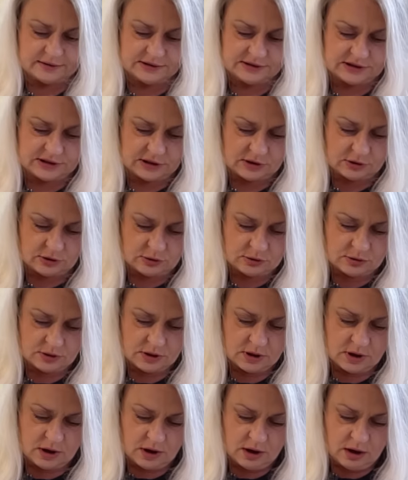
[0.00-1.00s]
So
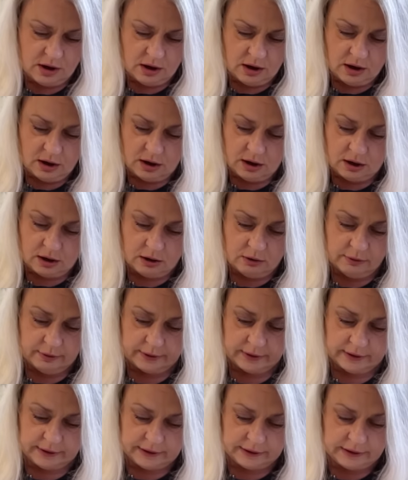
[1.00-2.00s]
all we're
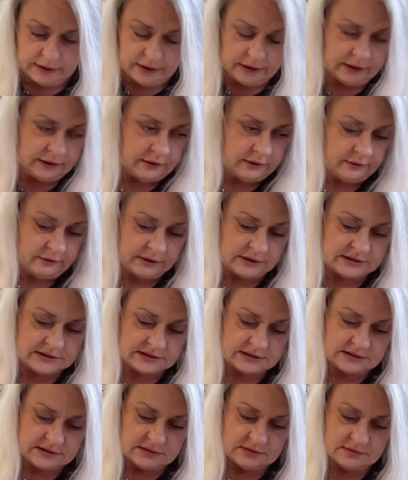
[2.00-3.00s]
gonna do
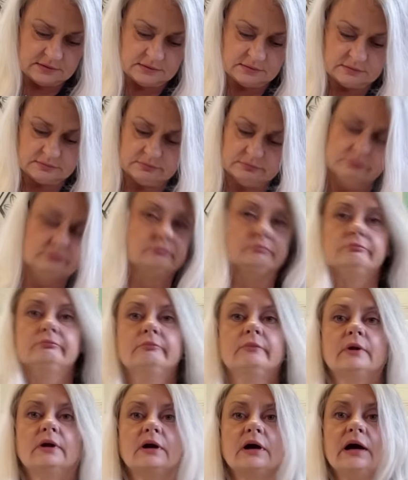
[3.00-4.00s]
is
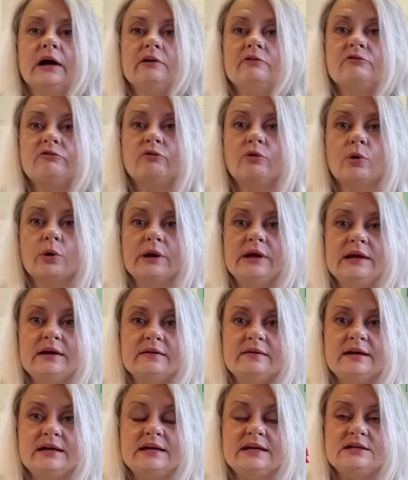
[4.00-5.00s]
cut 40 of
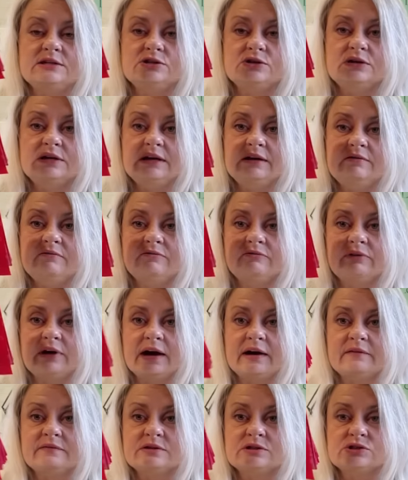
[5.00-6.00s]
these. You need
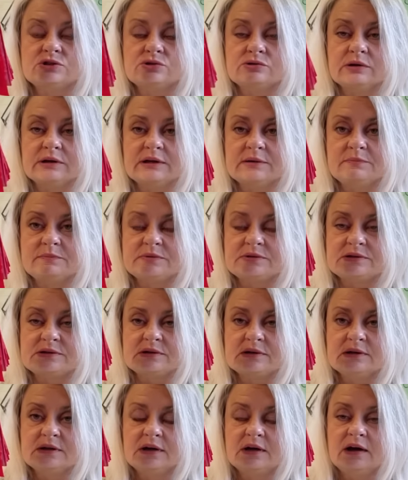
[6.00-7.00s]
five strips
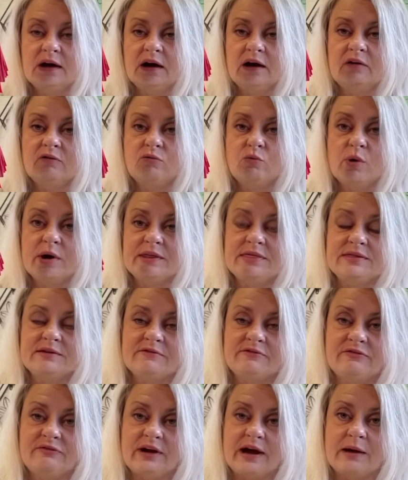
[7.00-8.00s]
of width
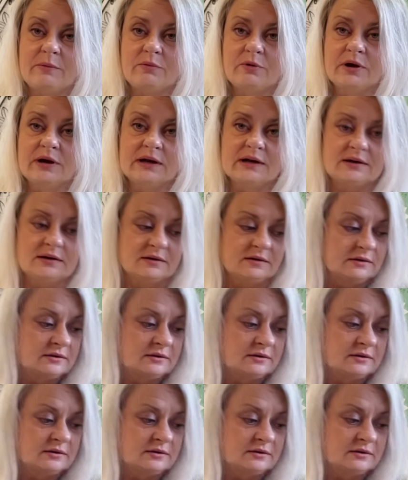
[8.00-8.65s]
of fabric